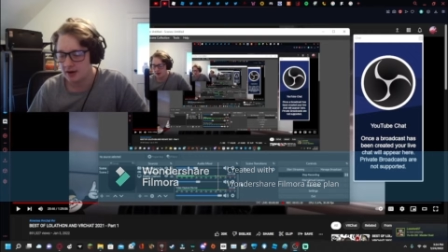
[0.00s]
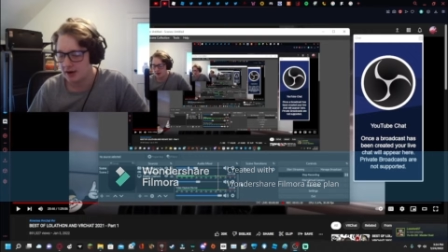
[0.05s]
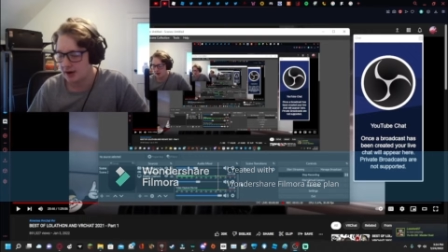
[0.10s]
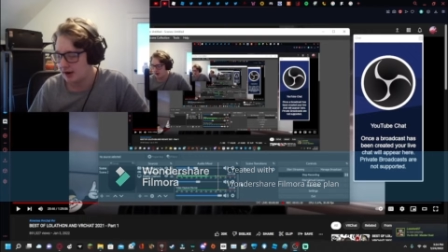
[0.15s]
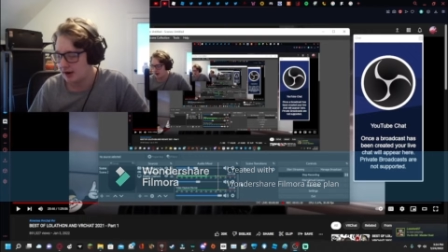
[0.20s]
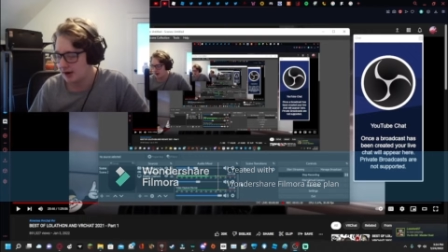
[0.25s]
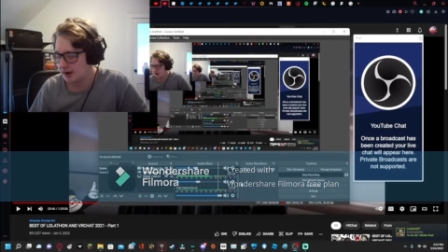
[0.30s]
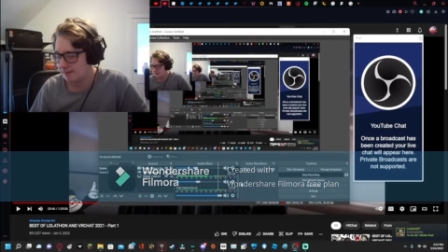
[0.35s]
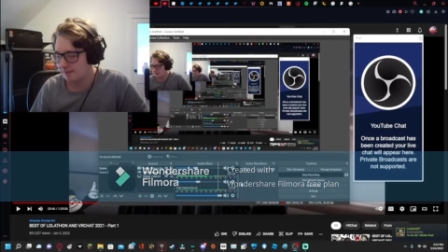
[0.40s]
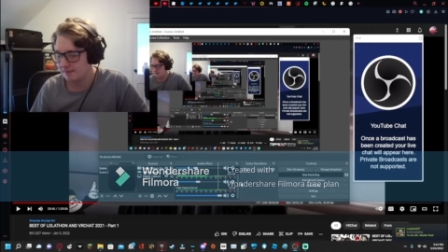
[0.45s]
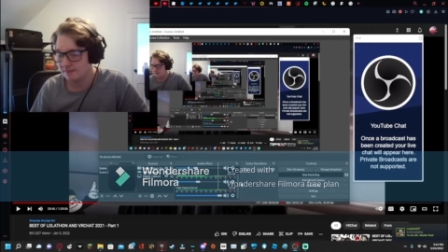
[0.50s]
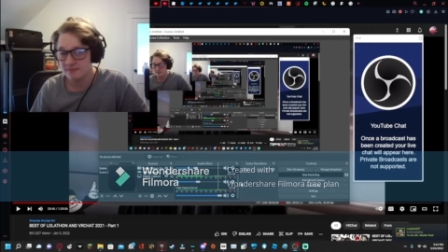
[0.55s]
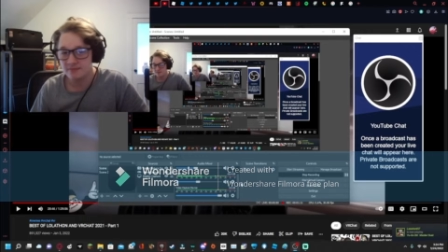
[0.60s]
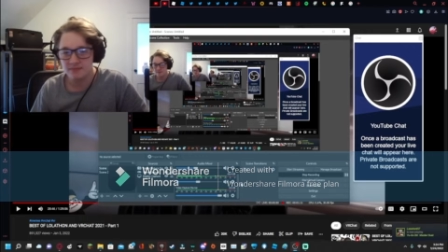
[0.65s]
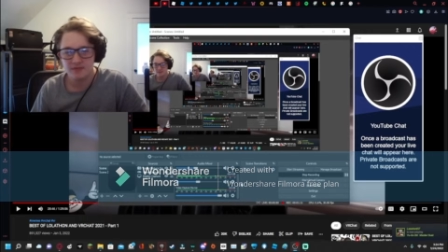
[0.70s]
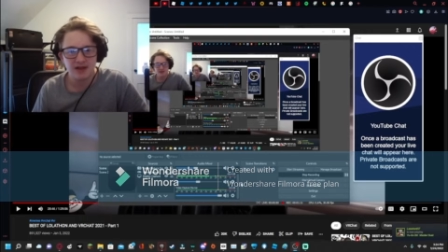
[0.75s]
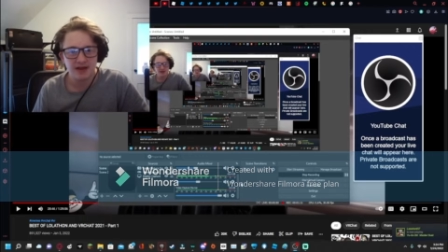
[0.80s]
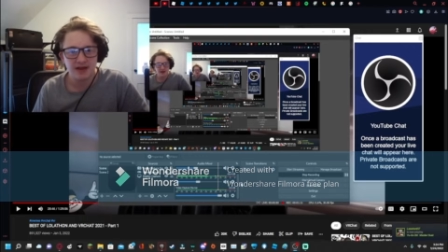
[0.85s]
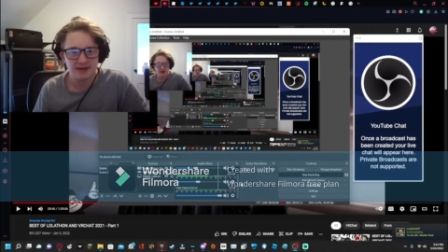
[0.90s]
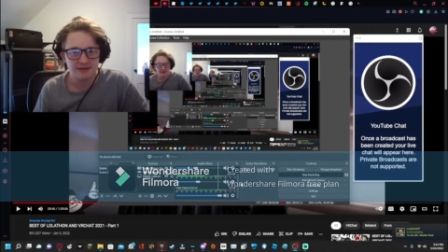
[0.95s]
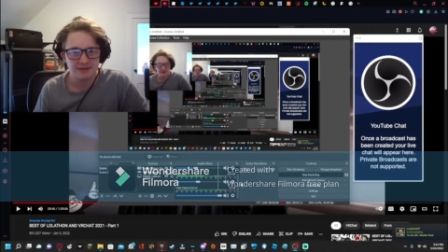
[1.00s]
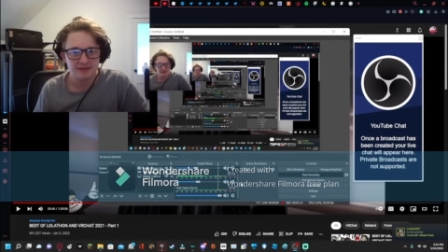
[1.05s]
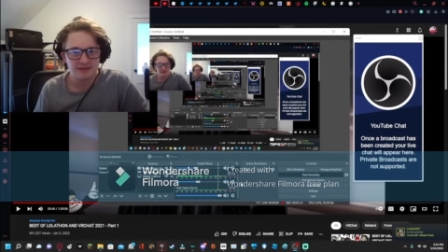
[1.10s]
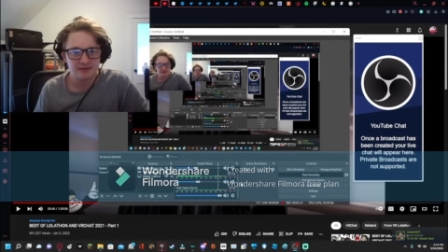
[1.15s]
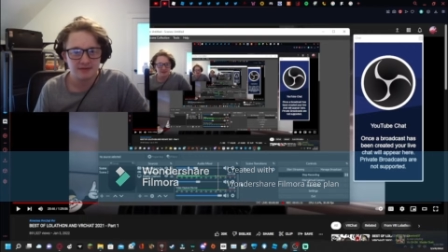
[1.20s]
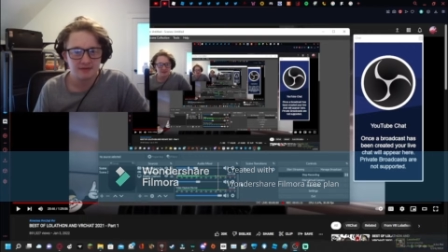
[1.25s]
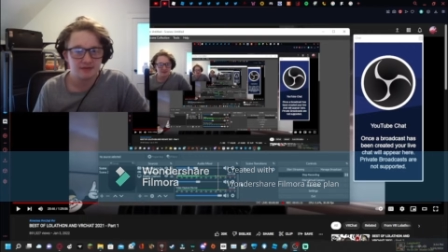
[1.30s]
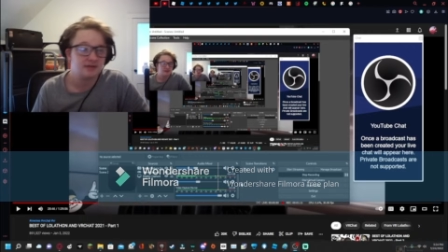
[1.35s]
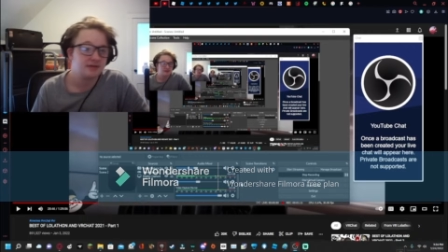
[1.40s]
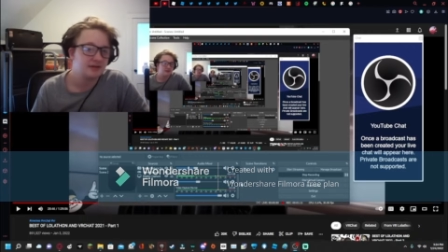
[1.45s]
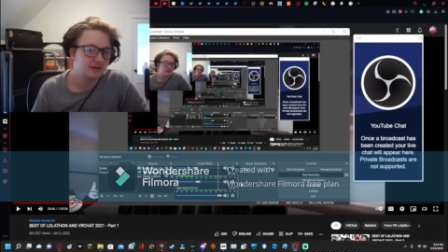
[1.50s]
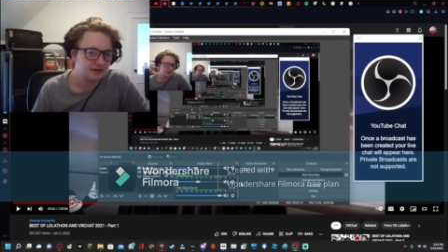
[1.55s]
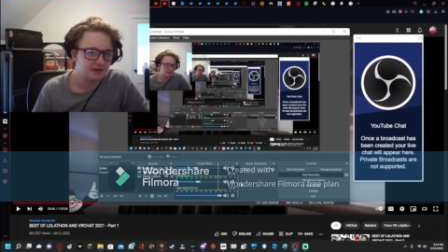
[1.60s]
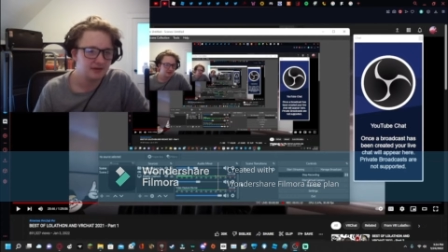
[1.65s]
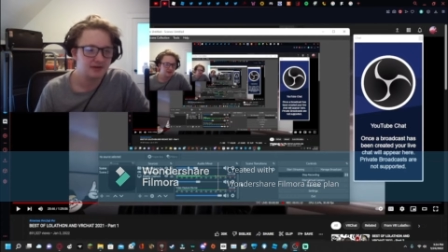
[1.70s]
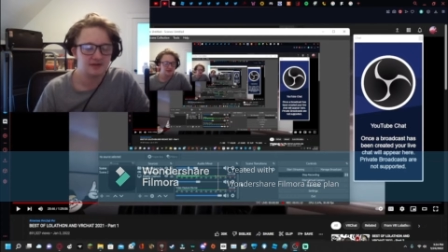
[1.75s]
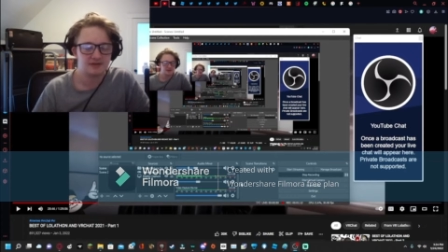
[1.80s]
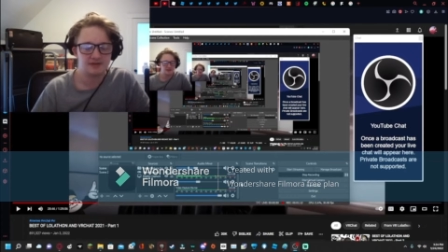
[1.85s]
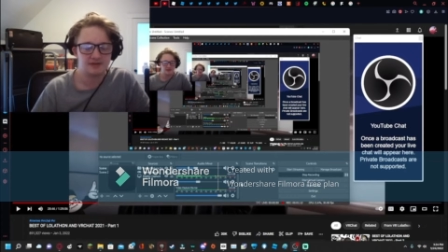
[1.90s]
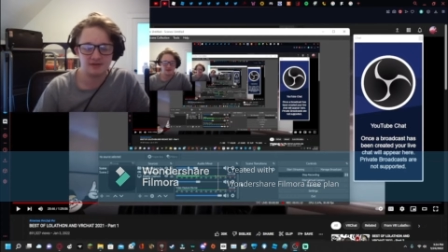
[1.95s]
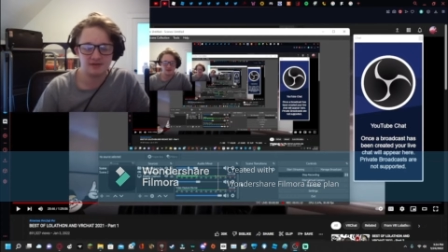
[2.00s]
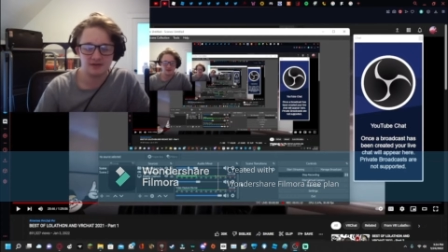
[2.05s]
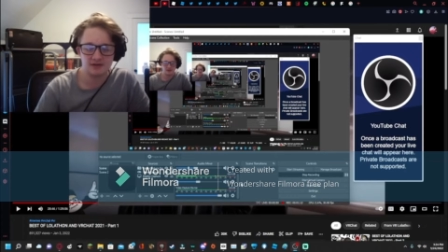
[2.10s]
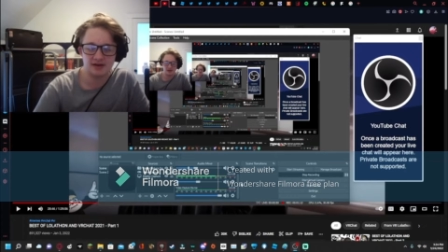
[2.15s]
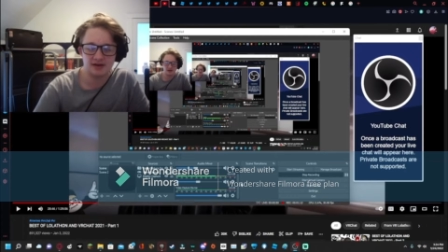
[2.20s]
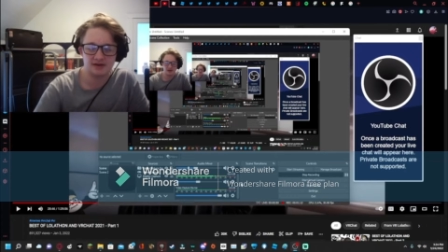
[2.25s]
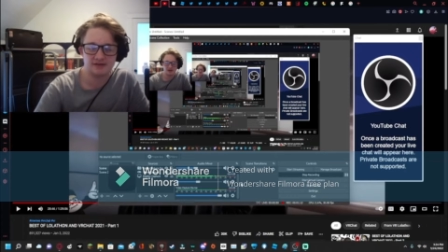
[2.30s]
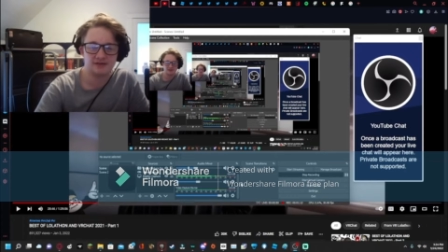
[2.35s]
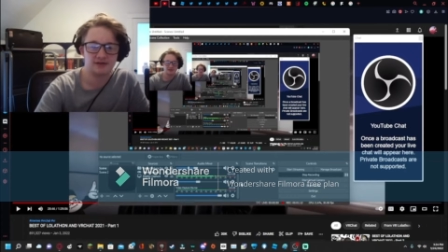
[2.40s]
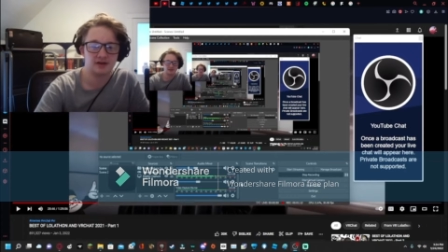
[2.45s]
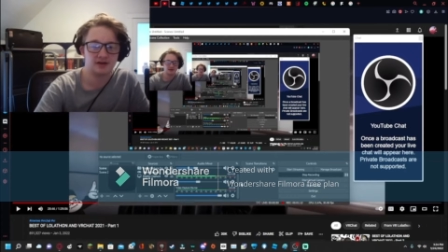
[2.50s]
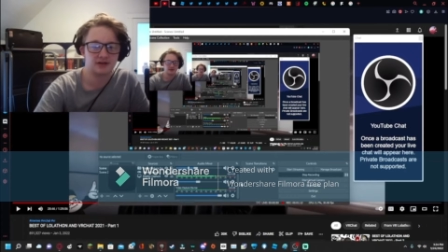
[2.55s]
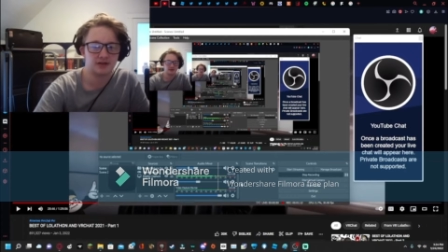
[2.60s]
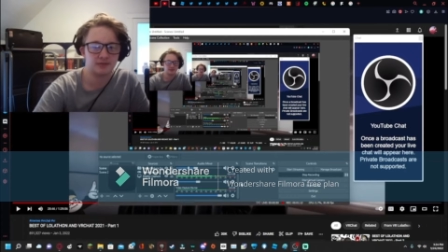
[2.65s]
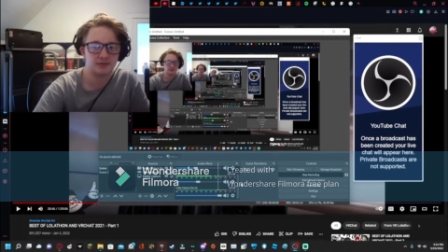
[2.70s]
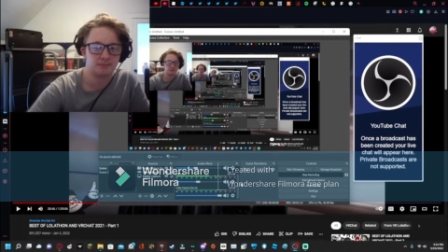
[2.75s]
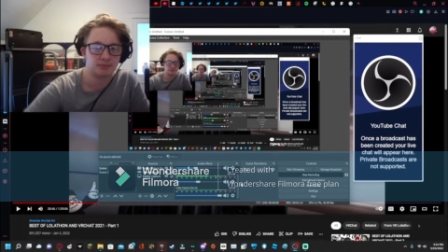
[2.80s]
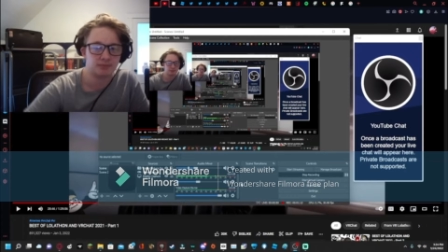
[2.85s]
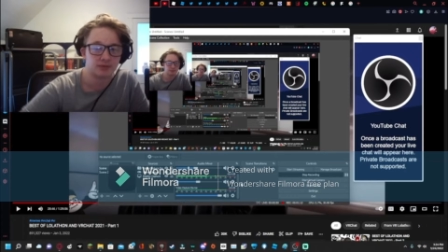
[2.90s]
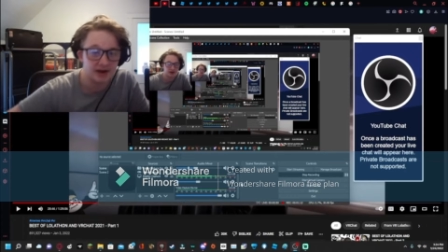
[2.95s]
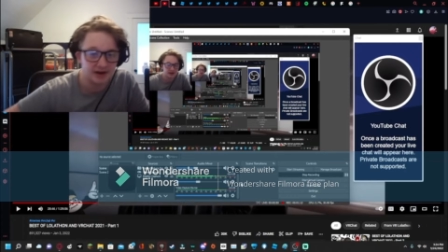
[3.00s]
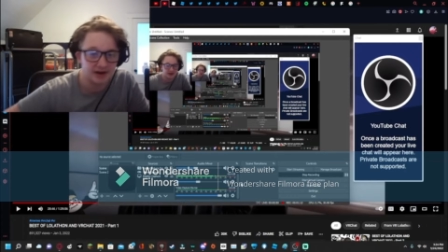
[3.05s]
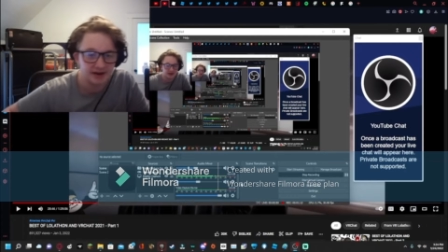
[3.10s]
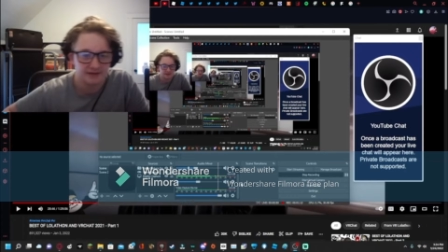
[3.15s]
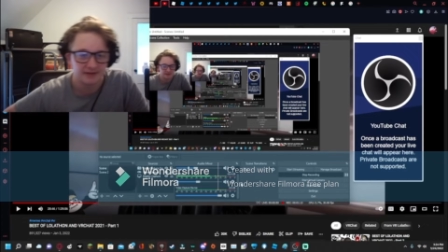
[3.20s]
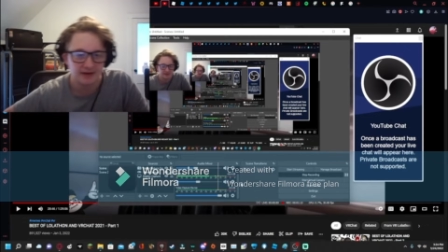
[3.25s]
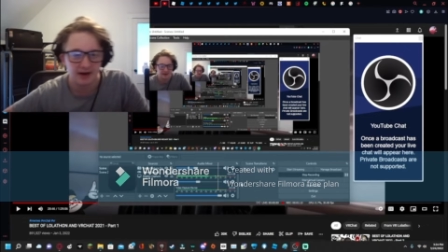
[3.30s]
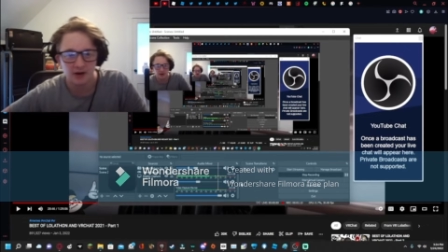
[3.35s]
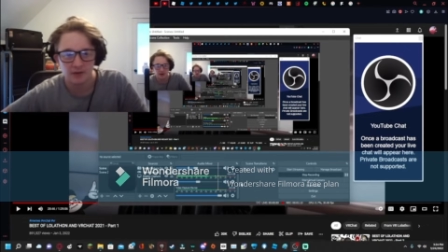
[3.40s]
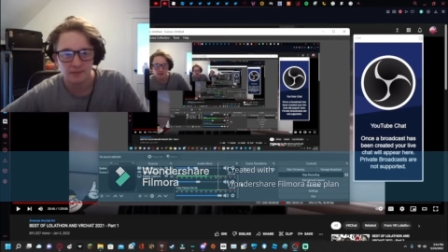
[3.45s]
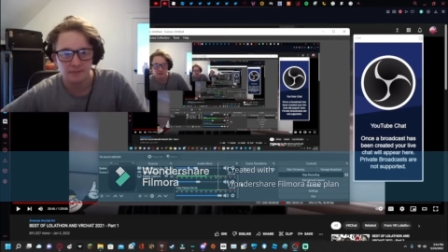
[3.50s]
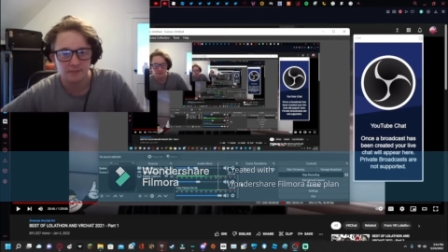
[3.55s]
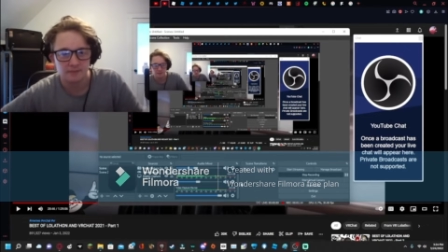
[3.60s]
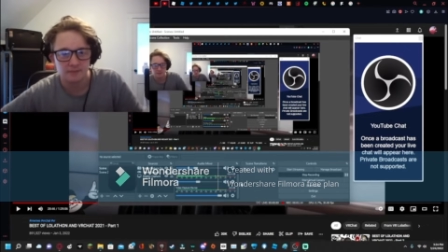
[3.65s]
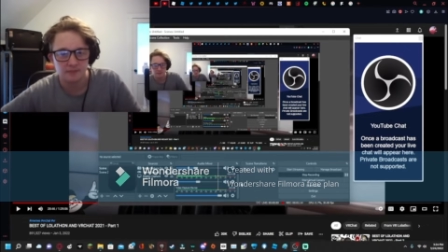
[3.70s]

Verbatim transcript: Um, yes, he's, they sucked brains out.